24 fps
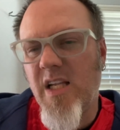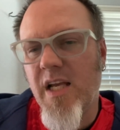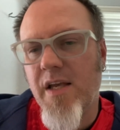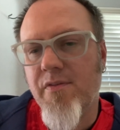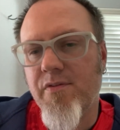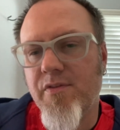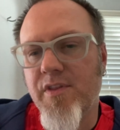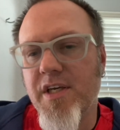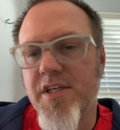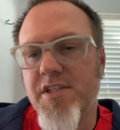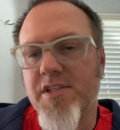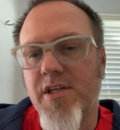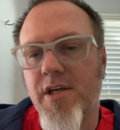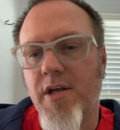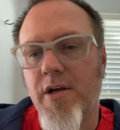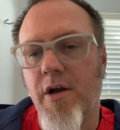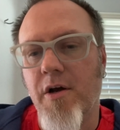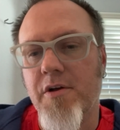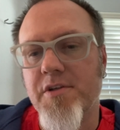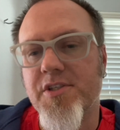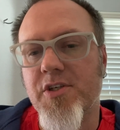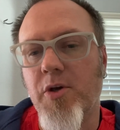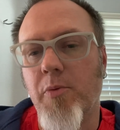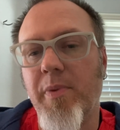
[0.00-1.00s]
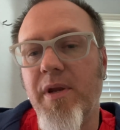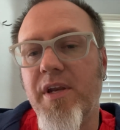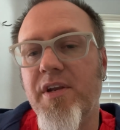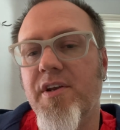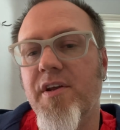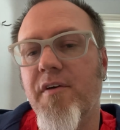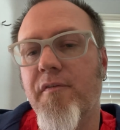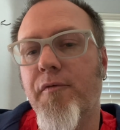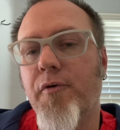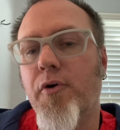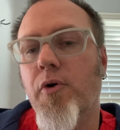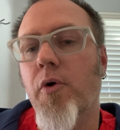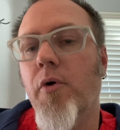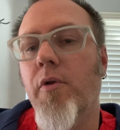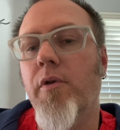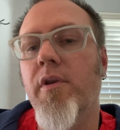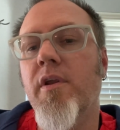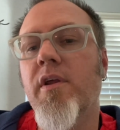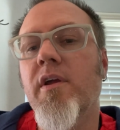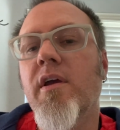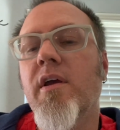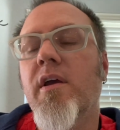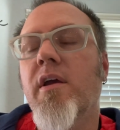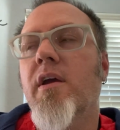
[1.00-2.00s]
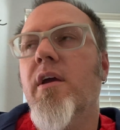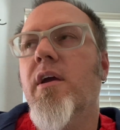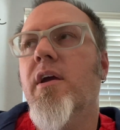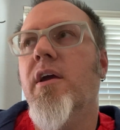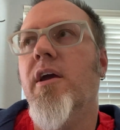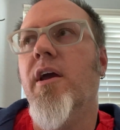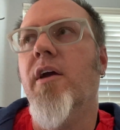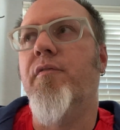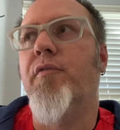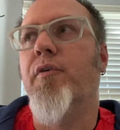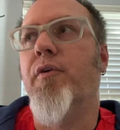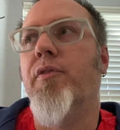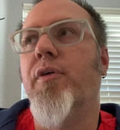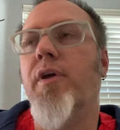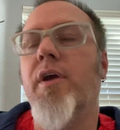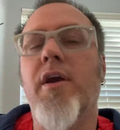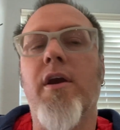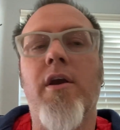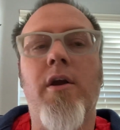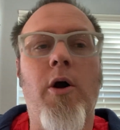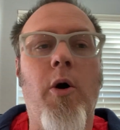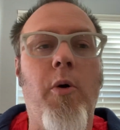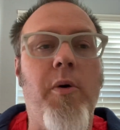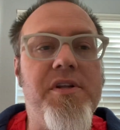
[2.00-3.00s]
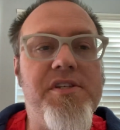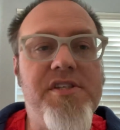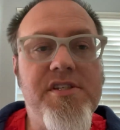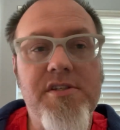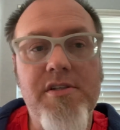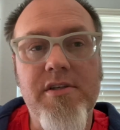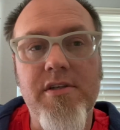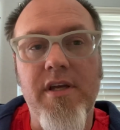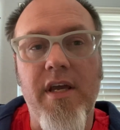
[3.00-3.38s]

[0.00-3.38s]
This can also be difficult if you're thinking, oh, it's